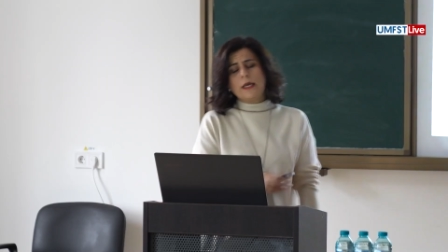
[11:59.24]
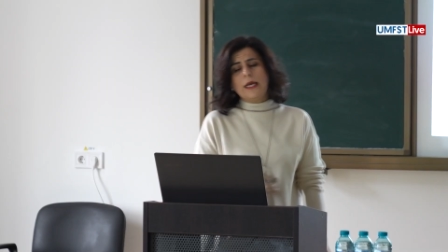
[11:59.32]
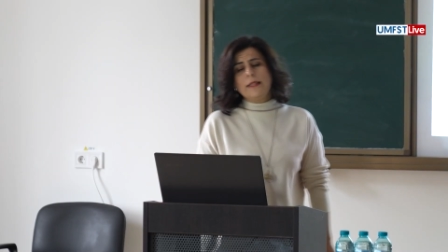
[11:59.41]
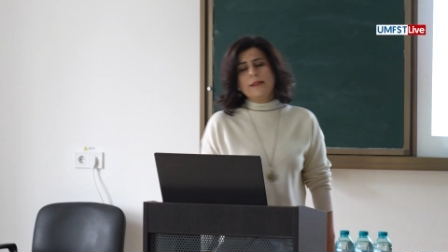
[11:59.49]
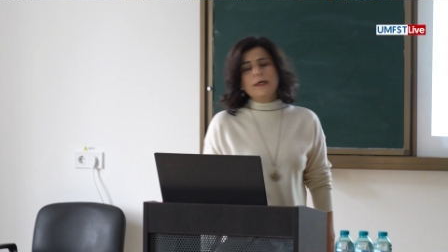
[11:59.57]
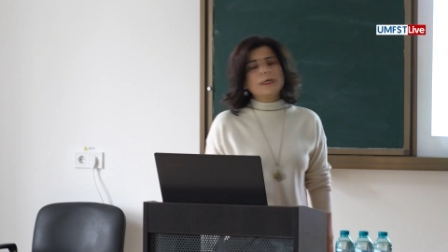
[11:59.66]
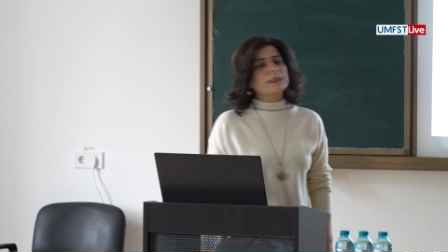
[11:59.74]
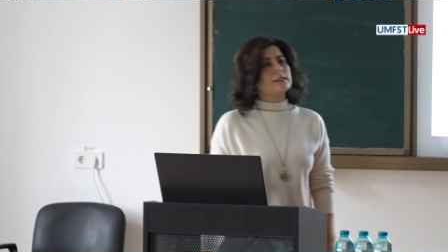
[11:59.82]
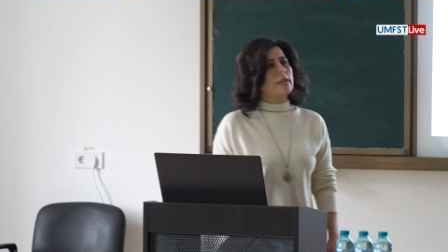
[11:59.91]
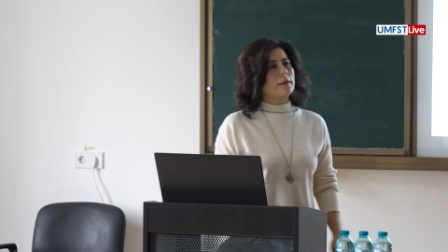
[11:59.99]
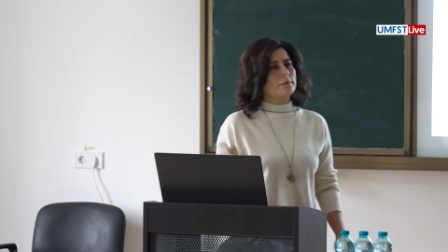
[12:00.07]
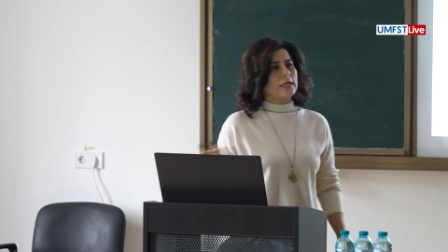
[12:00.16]
And there are
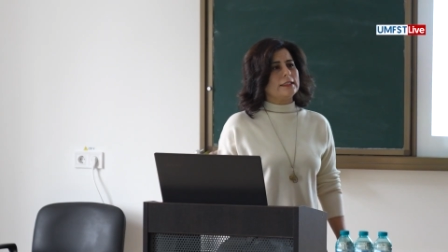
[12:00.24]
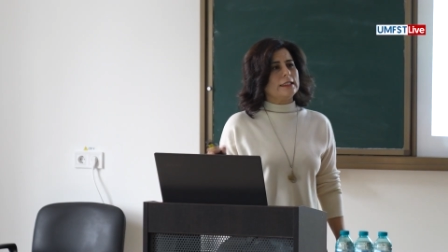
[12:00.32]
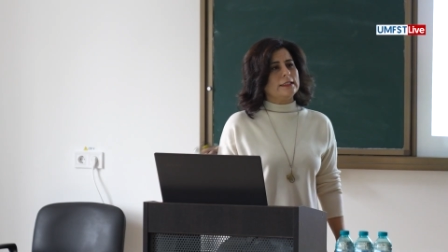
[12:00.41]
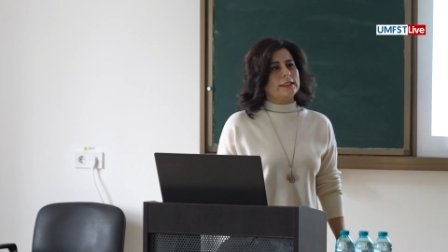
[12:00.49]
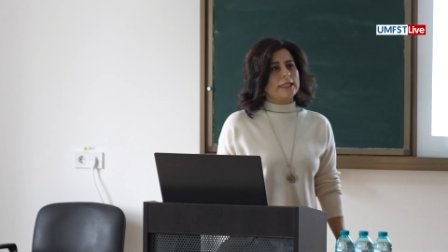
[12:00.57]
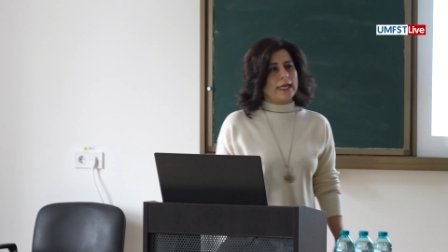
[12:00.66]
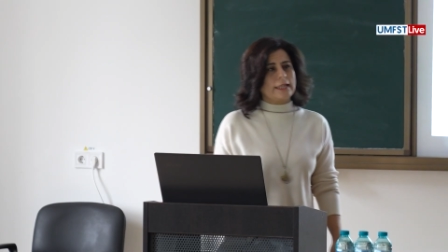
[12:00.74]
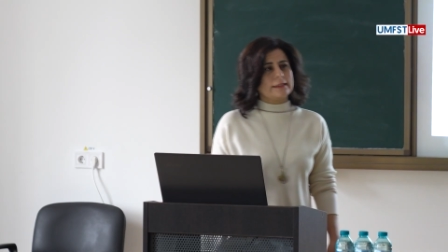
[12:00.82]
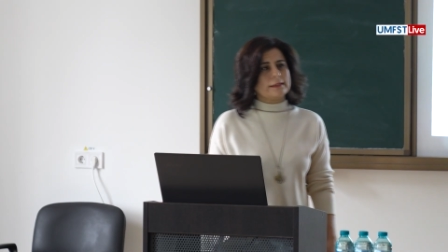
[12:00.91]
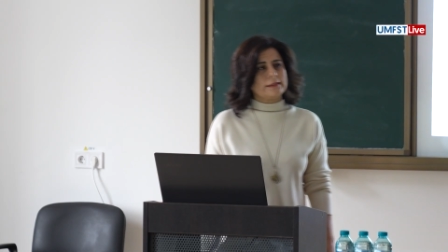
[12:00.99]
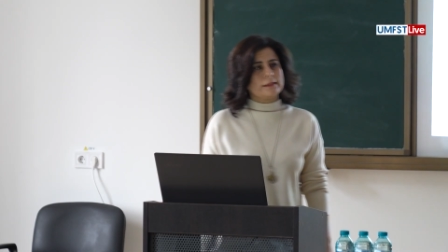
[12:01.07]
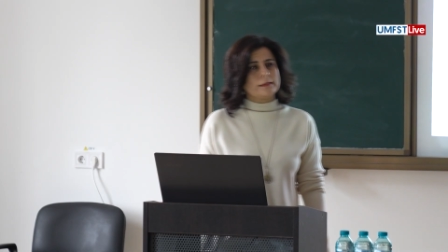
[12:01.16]
some not
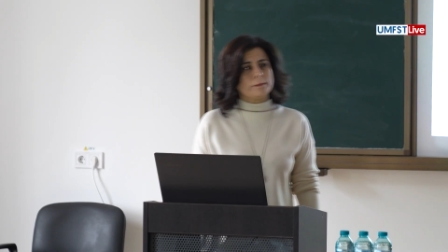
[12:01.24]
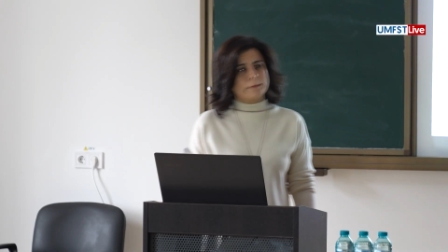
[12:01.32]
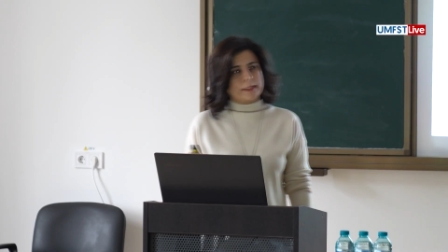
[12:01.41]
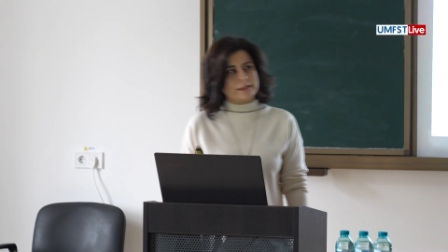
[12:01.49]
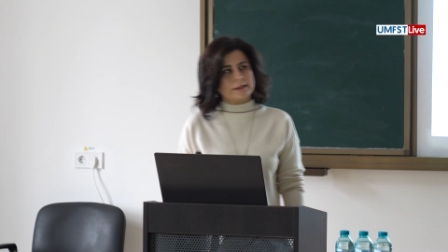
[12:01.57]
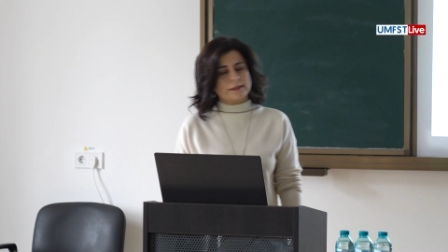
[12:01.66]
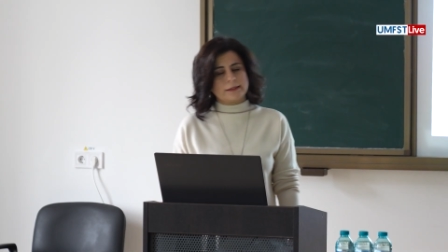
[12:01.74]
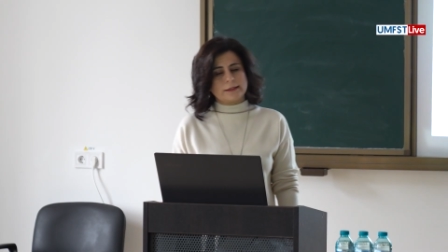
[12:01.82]
indicated, but